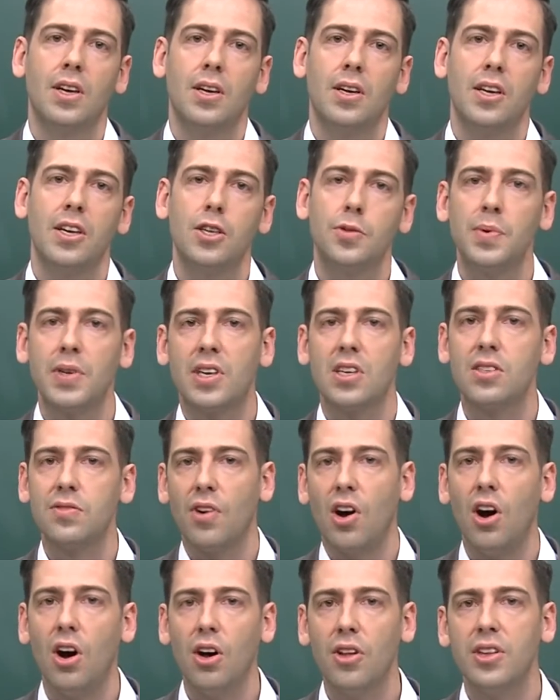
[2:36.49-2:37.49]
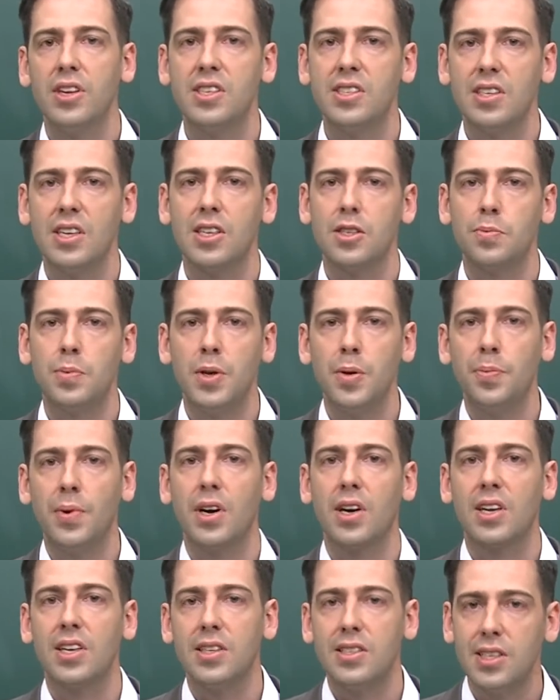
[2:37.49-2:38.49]
It is because of all these things people
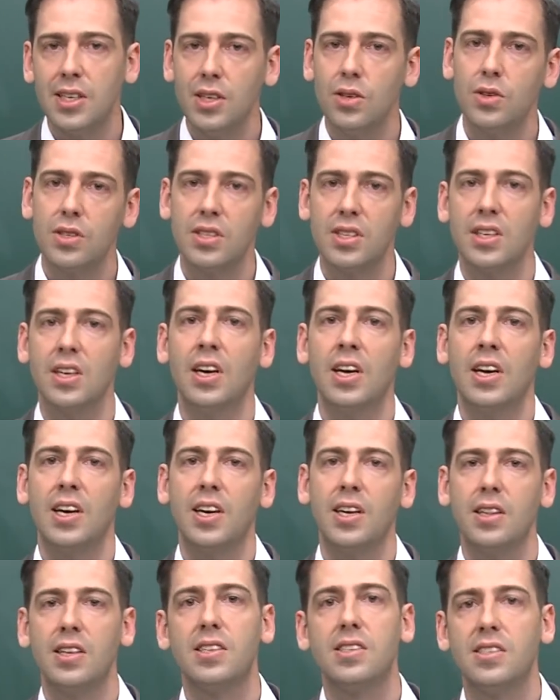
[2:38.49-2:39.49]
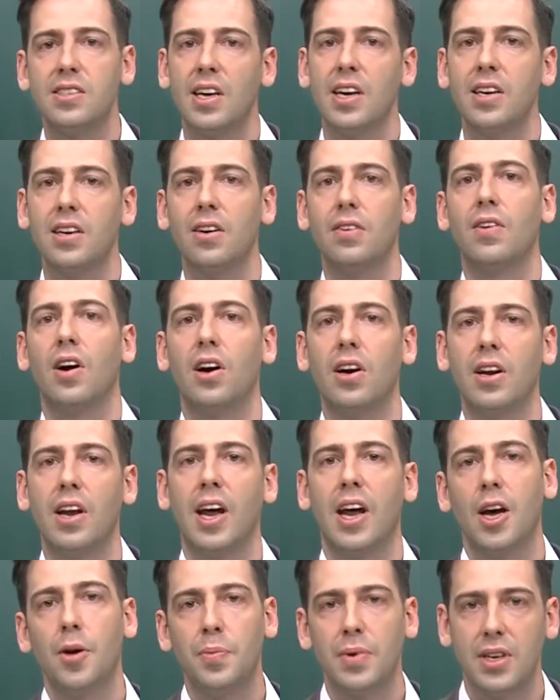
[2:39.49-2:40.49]
are continuously in this state of
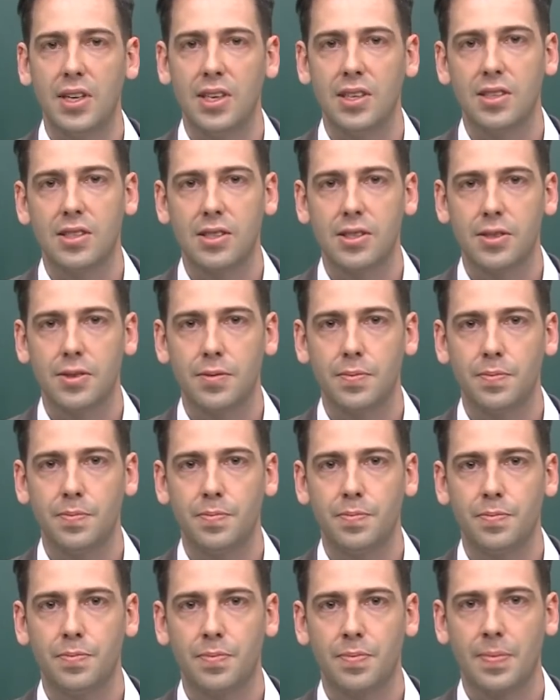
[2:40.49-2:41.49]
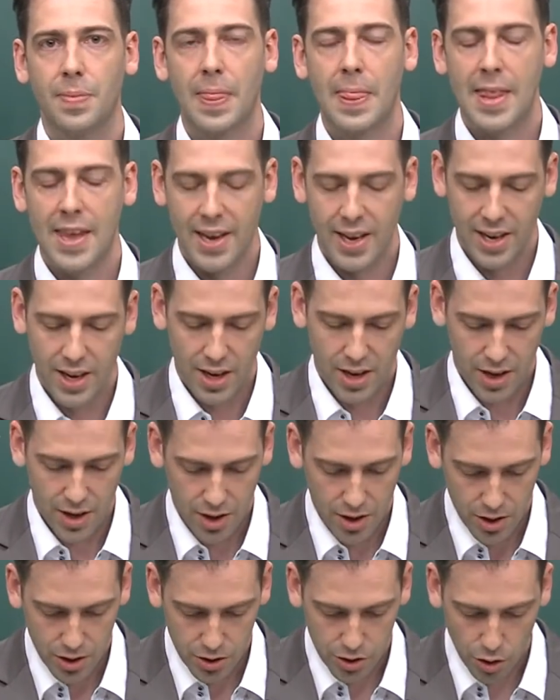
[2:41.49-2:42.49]
unhappiness.
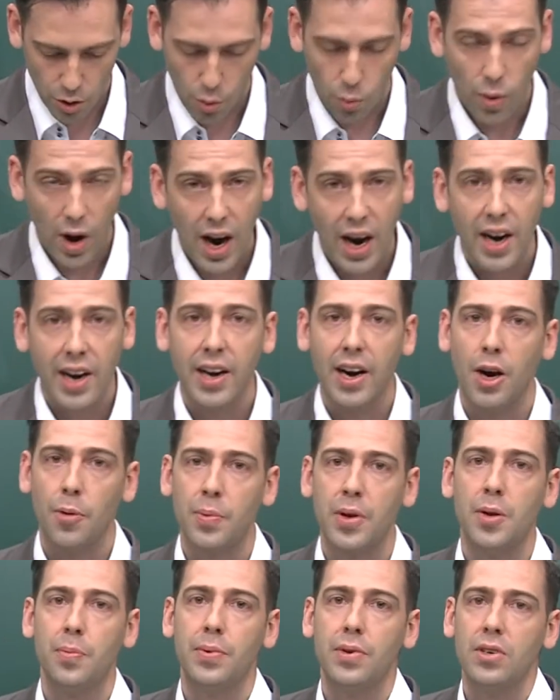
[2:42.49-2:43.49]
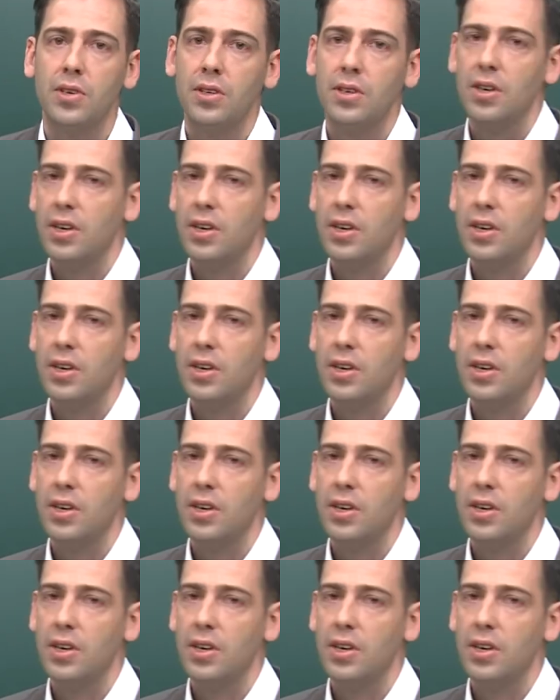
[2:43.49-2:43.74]
So why are people